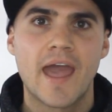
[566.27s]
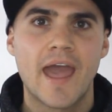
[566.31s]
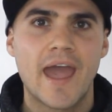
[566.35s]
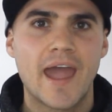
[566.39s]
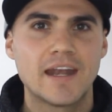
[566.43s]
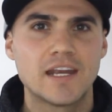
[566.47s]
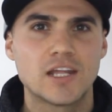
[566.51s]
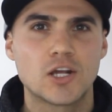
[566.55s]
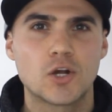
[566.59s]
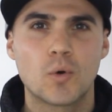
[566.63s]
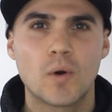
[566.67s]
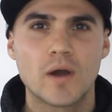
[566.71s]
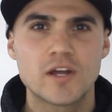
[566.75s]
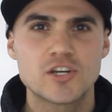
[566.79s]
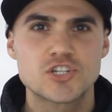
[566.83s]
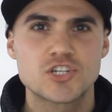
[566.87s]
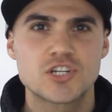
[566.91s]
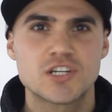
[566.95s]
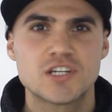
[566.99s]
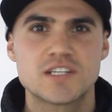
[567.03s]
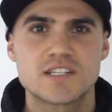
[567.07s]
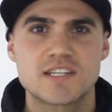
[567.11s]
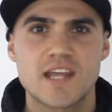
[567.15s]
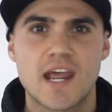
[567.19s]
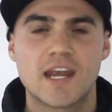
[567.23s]
Any
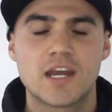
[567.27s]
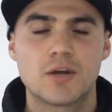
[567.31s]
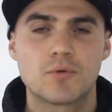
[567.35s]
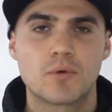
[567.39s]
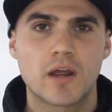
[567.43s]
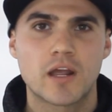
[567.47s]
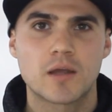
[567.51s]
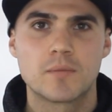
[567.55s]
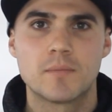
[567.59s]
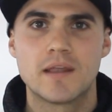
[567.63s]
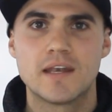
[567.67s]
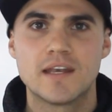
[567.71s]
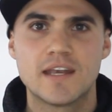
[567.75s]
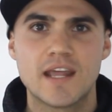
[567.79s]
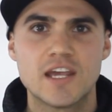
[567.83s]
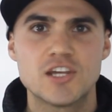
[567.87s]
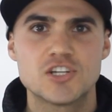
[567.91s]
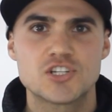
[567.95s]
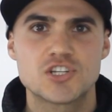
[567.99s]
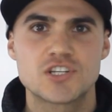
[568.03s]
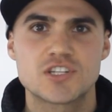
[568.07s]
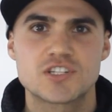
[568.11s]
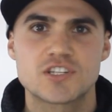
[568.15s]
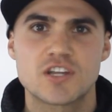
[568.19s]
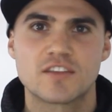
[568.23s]
questions, any
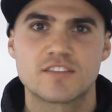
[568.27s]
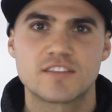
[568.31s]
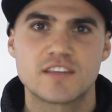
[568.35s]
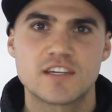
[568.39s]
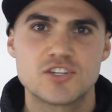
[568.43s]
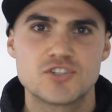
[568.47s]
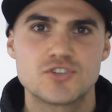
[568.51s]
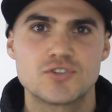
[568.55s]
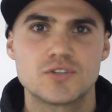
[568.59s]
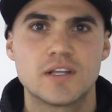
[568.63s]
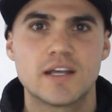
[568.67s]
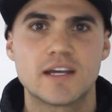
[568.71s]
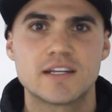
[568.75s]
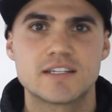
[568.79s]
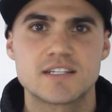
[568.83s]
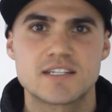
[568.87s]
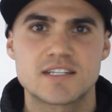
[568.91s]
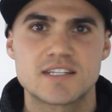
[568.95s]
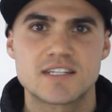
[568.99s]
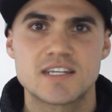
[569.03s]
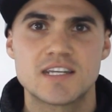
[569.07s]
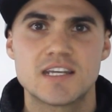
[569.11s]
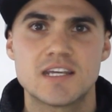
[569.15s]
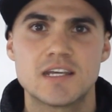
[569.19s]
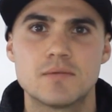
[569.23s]
recommendations on things you'd like to
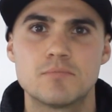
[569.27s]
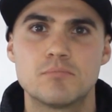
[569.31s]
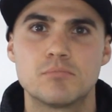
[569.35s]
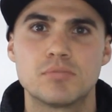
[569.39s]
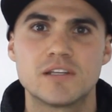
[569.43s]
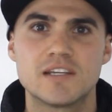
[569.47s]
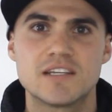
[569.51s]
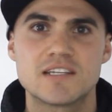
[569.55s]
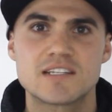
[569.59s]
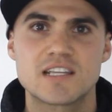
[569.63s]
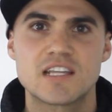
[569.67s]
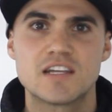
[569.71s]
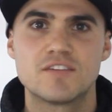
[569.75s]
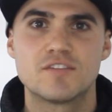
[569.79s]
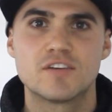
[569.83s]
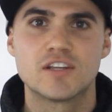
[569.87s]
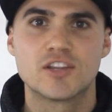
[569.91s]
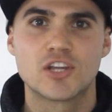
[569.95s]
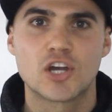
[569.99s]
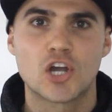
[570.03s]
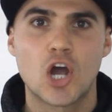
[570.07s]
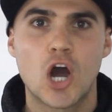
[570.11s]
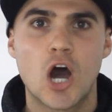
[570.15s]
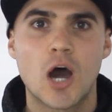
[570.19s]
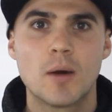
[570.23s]
see, please leave it in
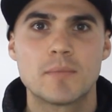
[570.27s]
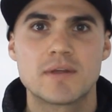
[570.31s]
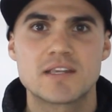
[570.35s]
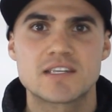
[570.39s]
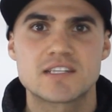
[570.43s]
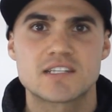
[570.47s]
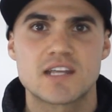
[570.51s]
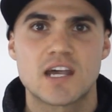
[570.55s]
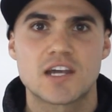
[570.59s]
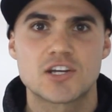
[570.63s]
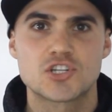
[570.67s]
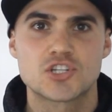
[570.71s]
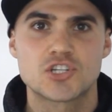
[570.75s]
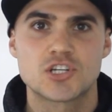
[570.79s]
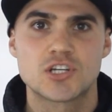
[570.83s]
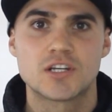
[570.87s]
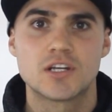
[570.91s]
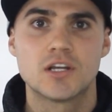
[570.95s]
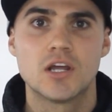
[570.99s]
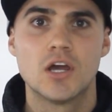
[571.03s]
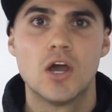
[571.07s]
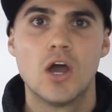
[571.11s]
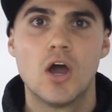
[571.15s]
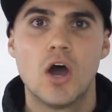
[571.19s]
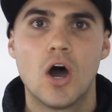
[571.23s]
the comments section.